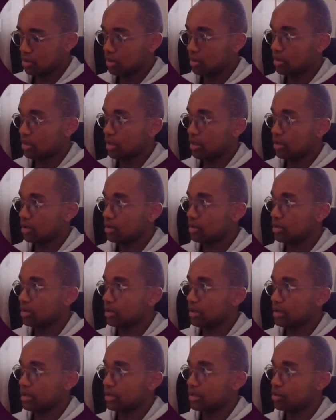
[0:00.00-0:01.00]
then
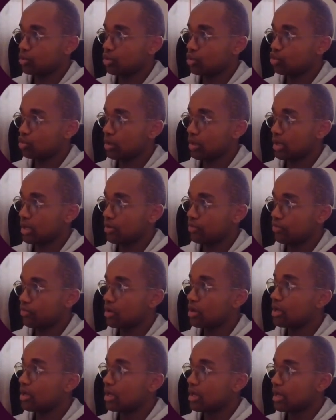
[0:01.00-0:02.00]
let us see what we have.
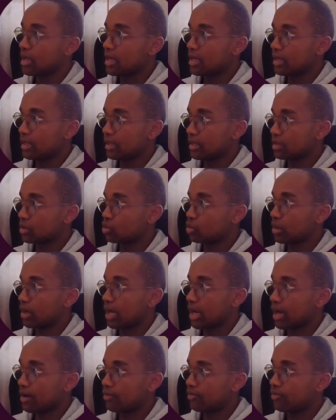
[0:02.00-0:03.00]
Yes, we
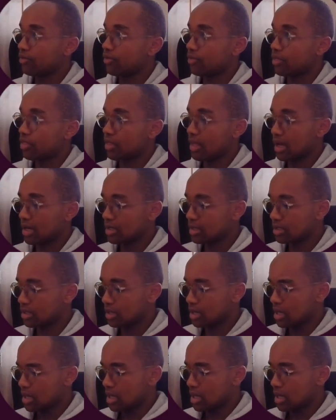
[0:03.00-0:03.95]
have that.